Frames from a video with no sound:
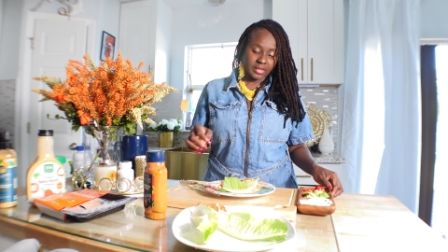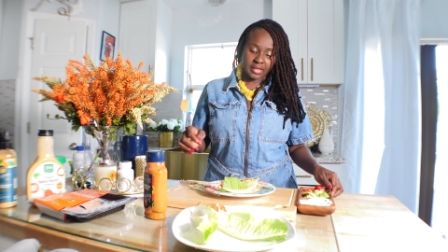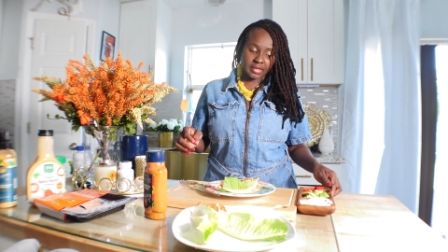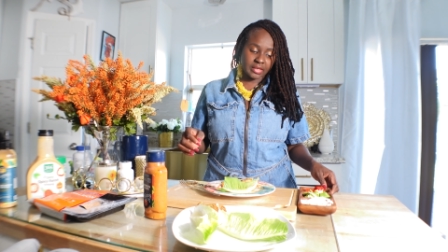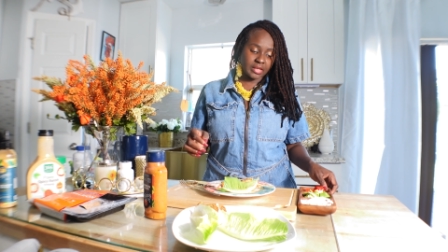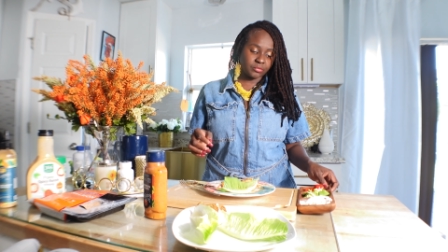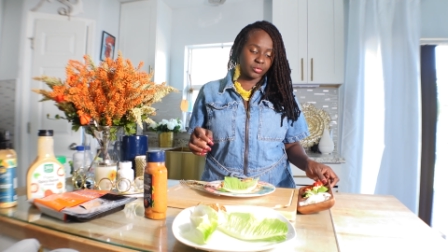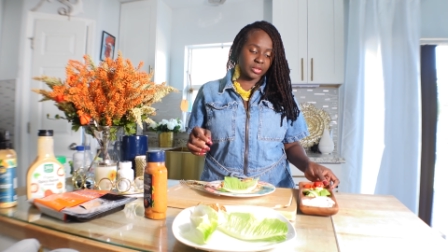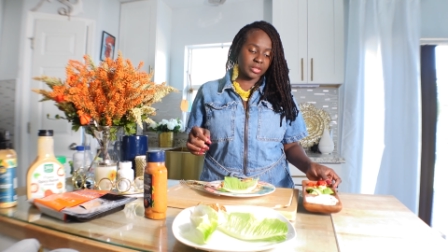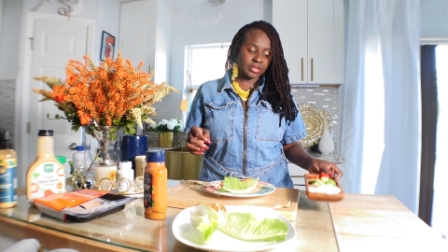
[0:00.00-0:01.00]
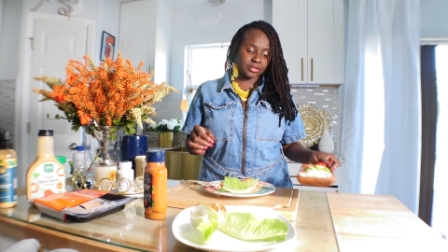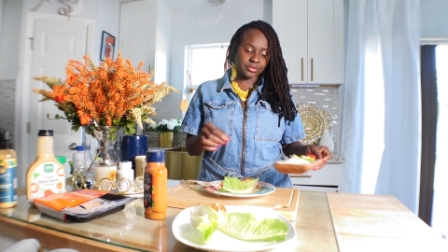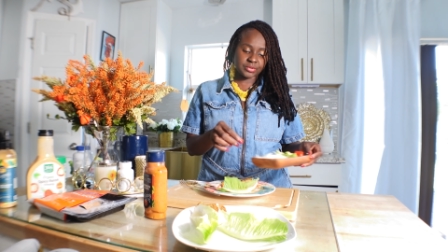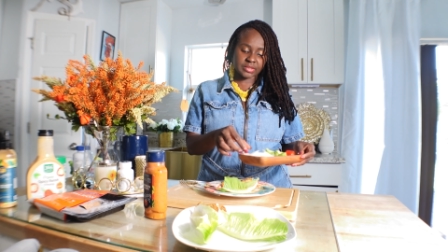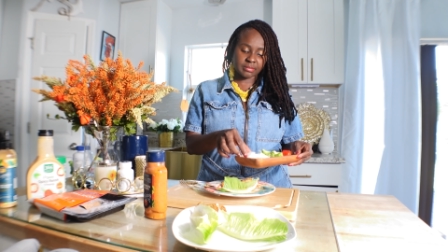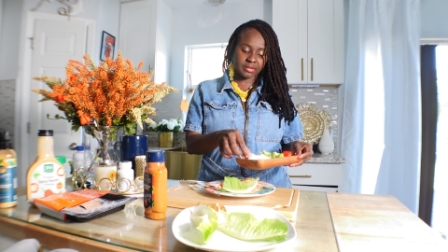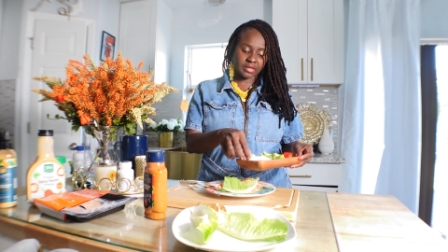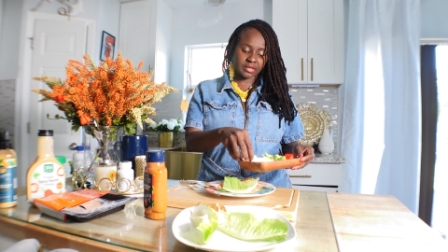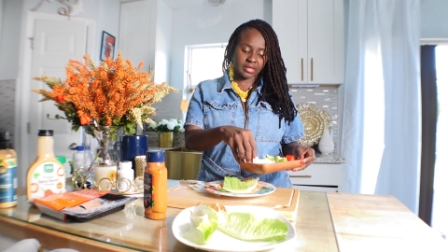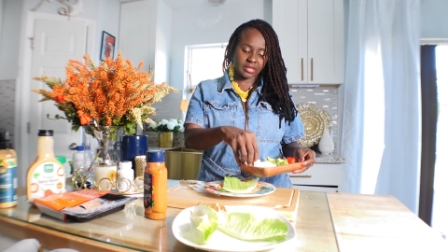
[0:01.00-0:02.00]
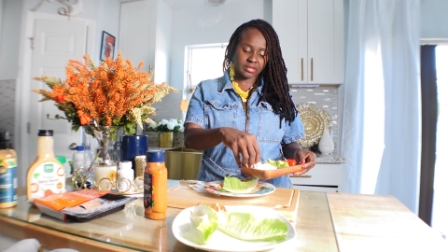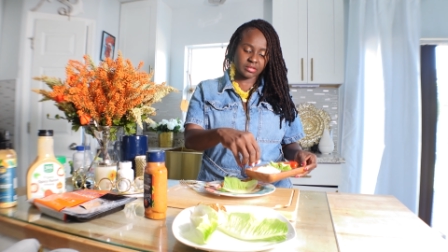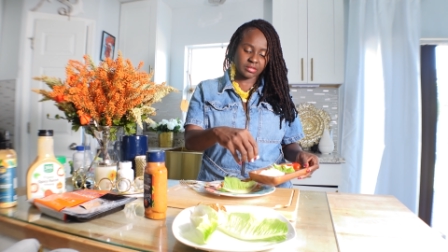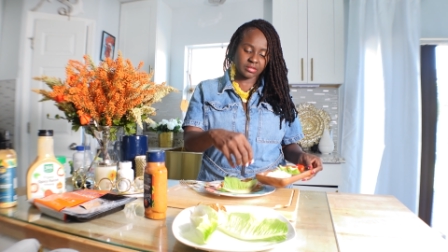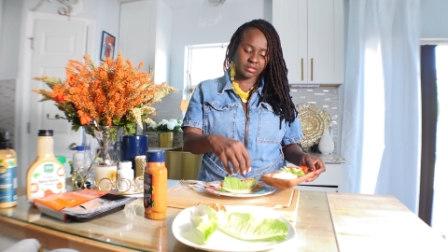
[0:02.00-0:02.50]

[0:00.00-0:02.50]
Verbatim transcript: And then we're going to use some onion.